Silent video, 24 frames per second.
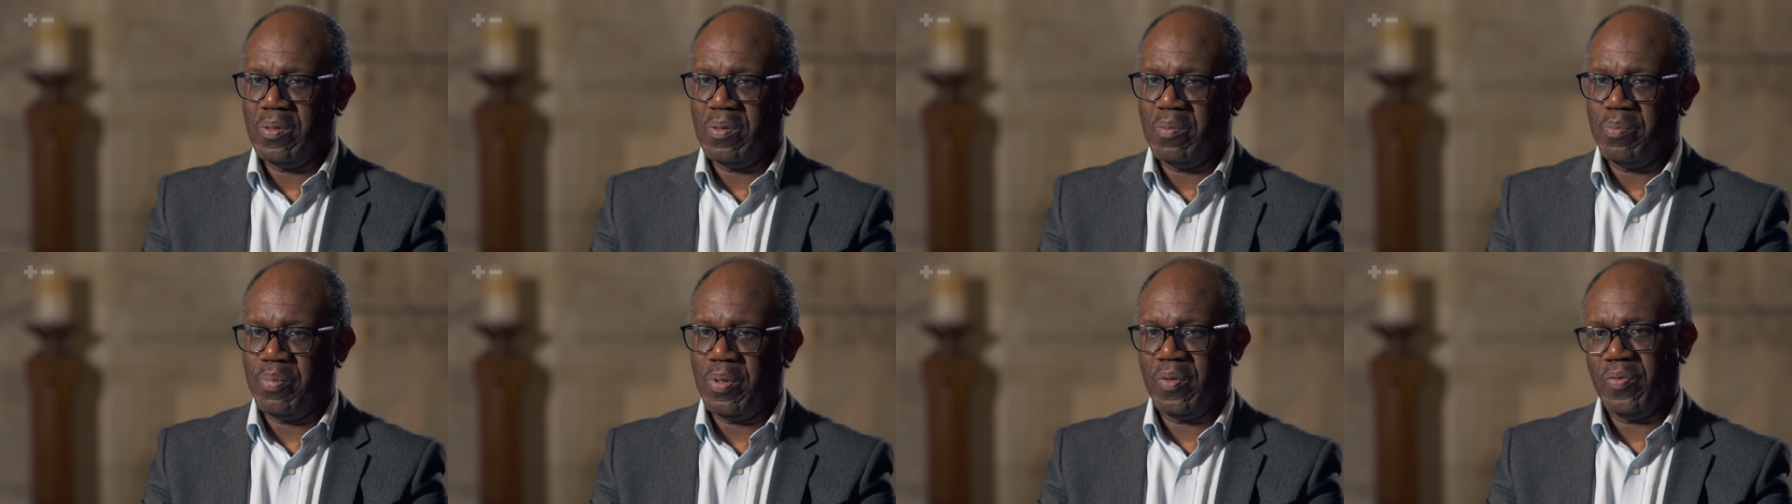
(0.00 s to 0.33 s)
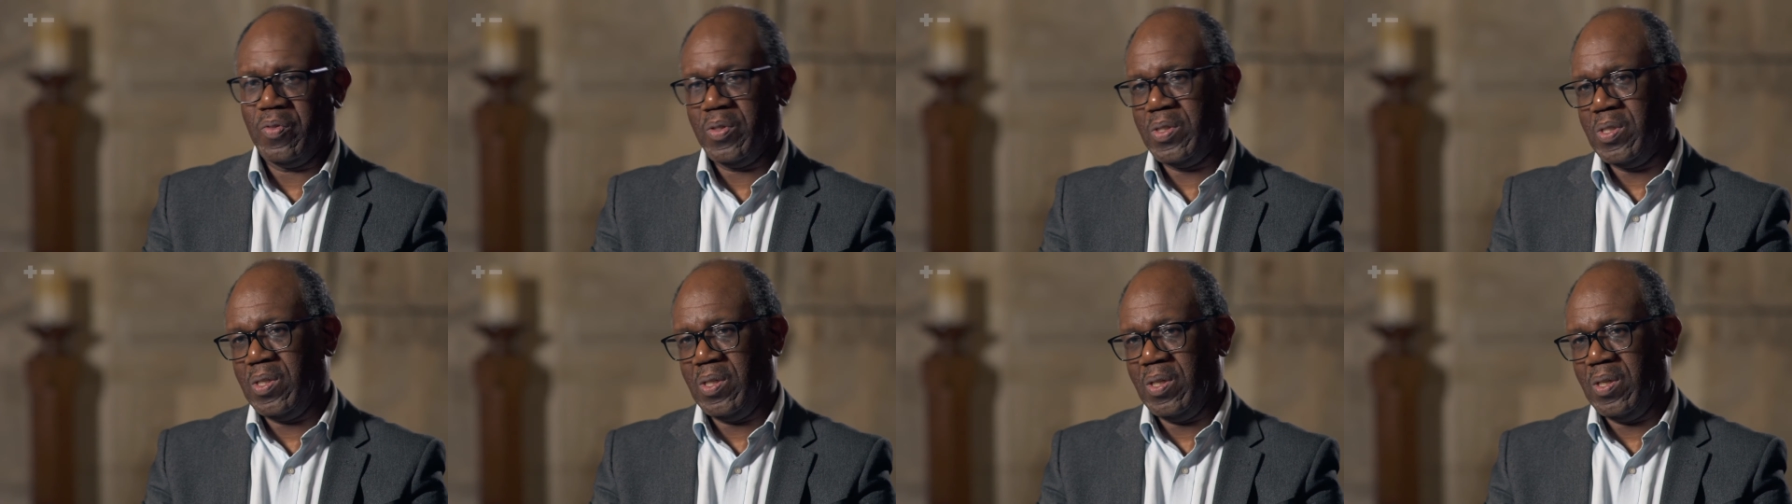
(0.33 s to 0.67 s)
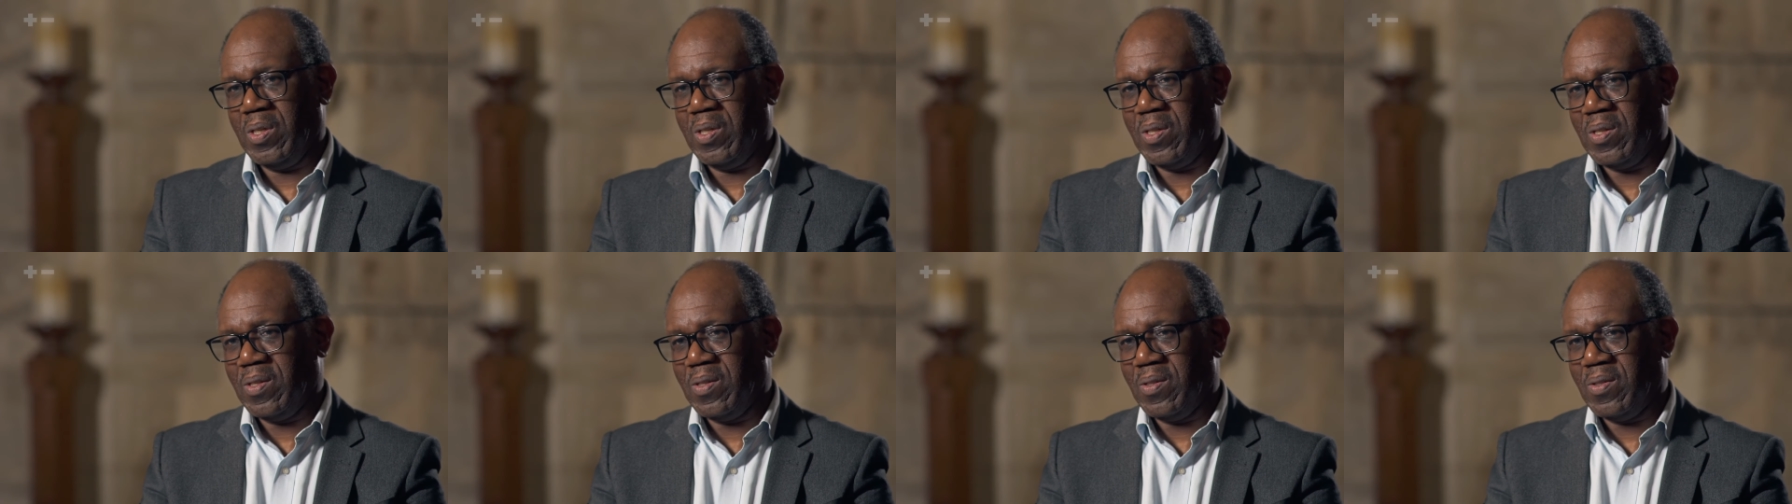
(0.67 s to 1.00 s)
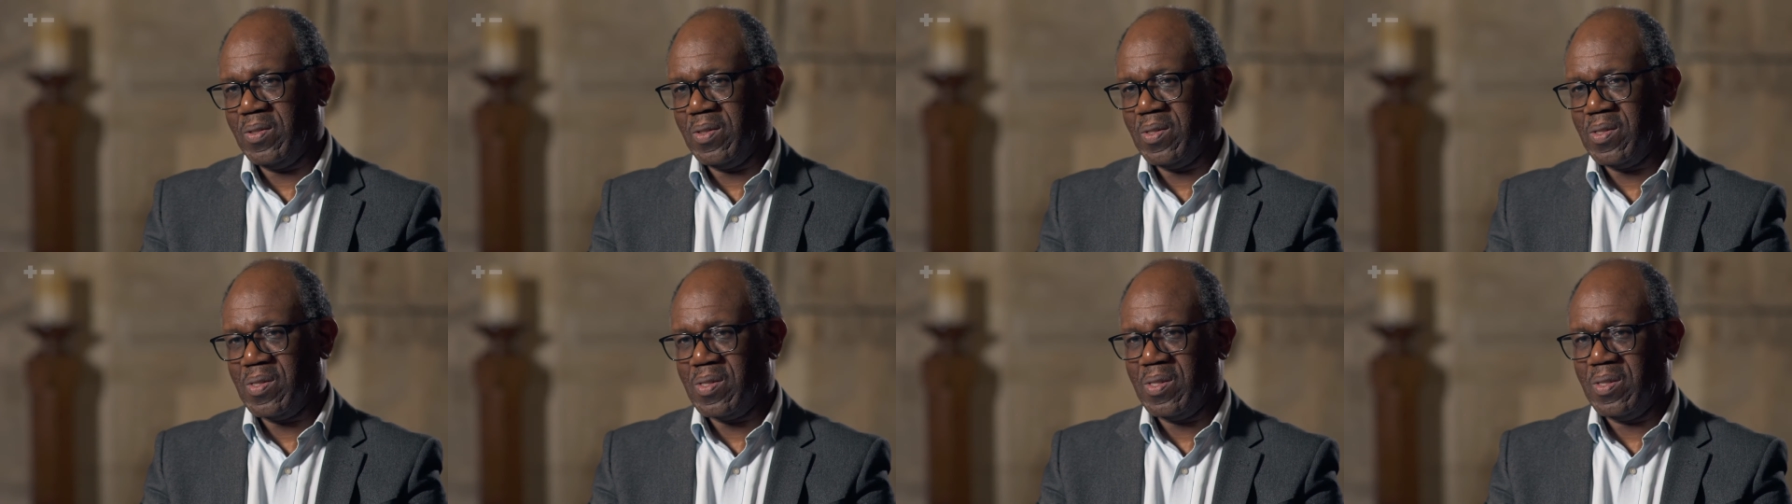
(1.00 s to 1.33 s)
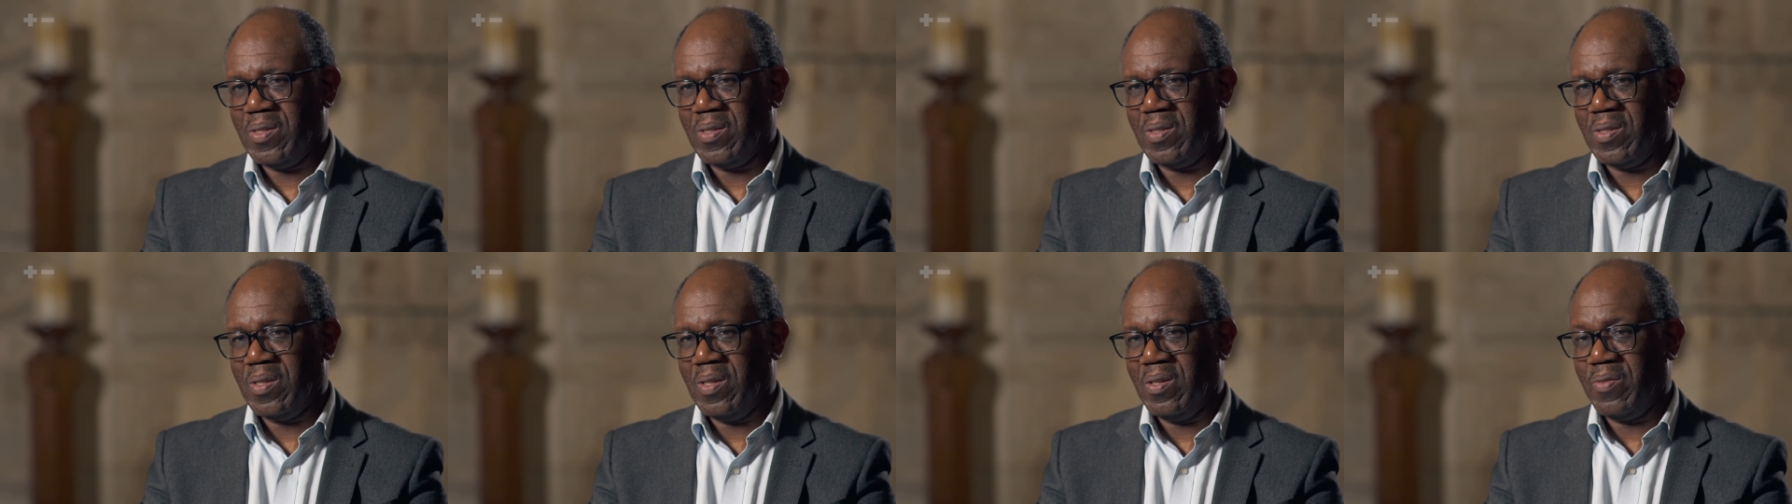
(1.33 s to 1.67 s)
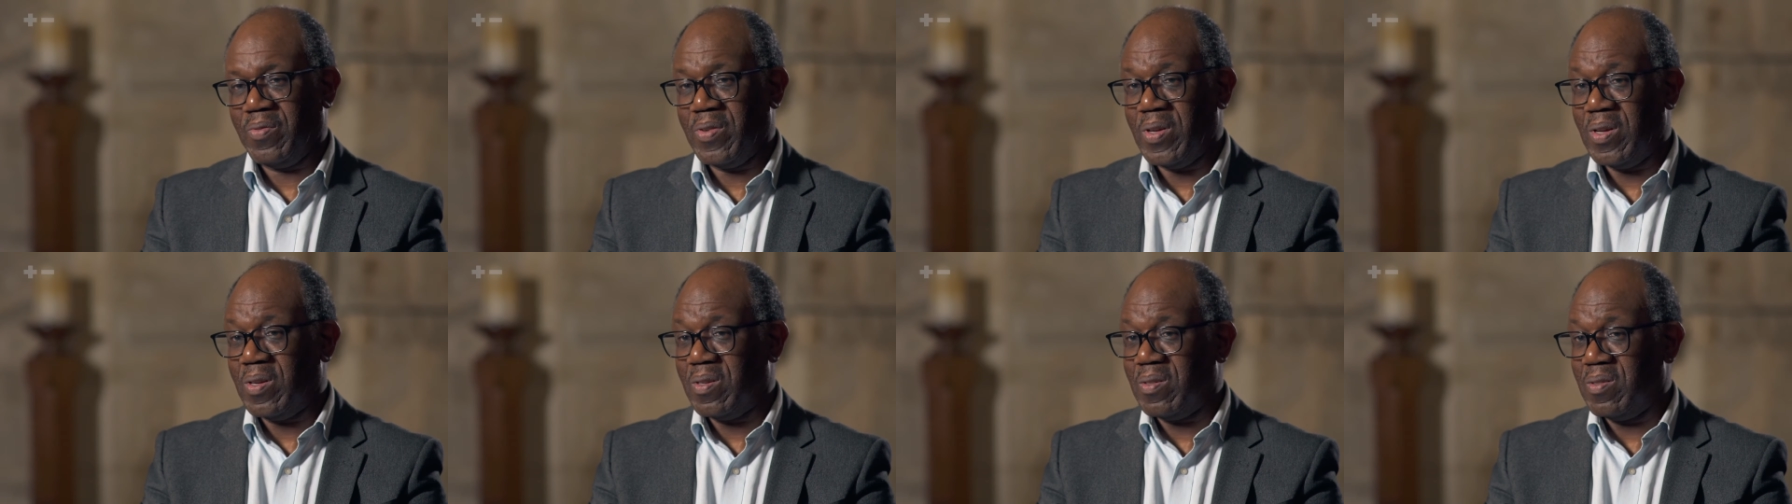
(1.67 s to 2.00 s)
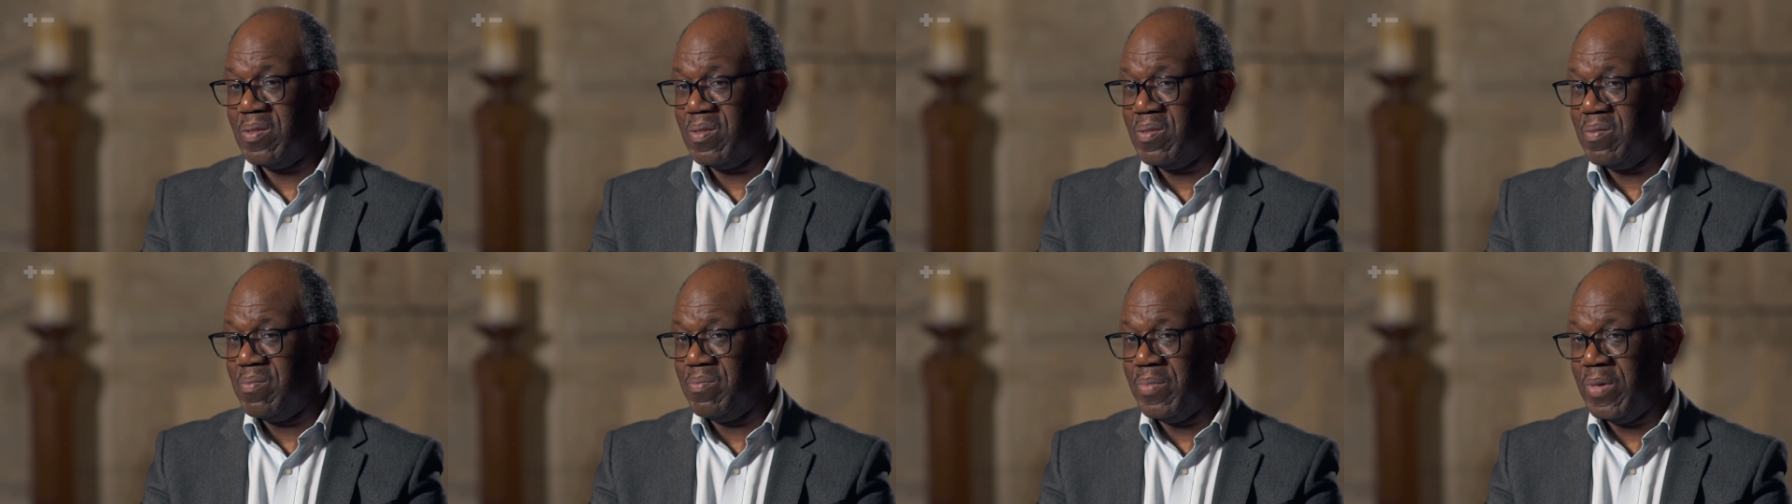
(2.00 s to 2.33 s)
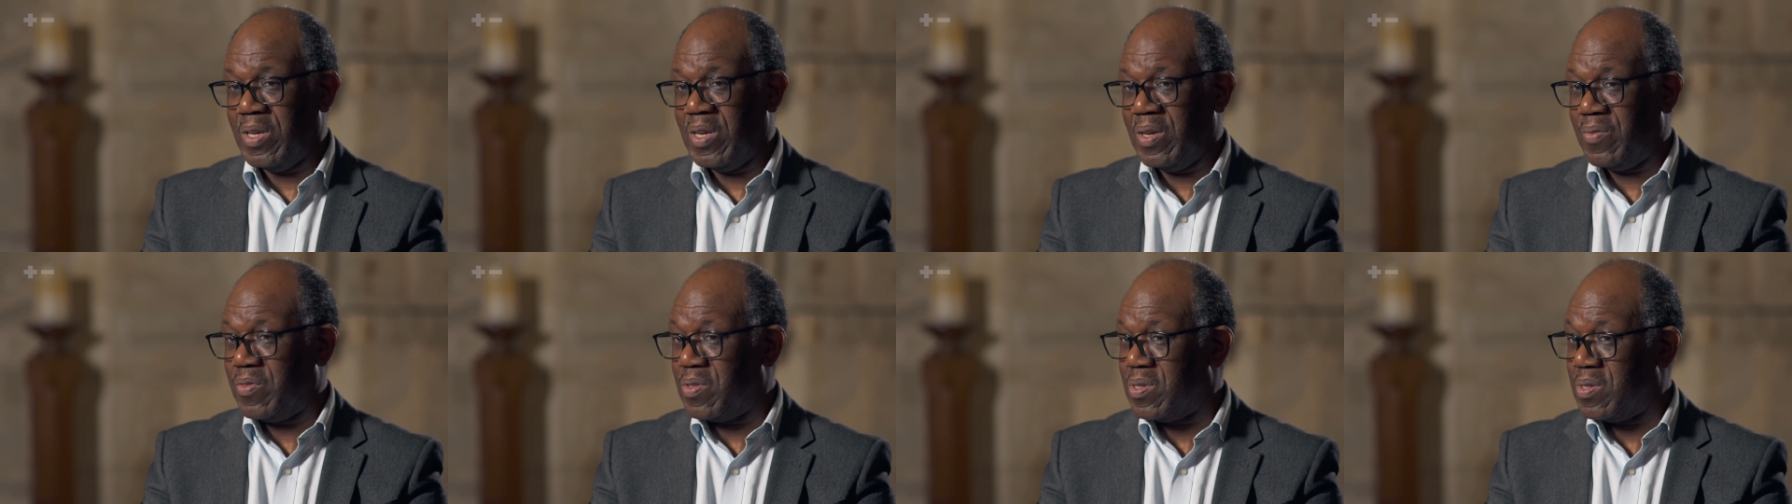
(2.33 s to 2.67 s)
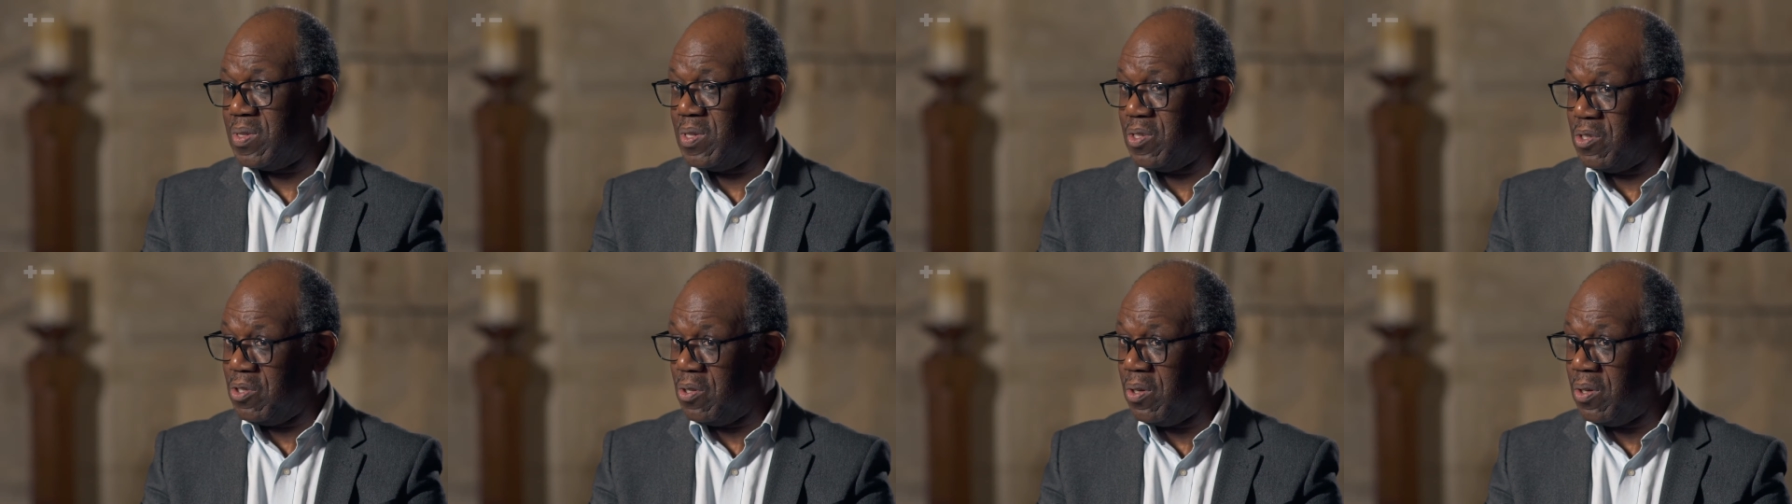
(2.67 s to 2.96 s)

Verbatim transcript: poverty on a Sunday. In fact, many of us did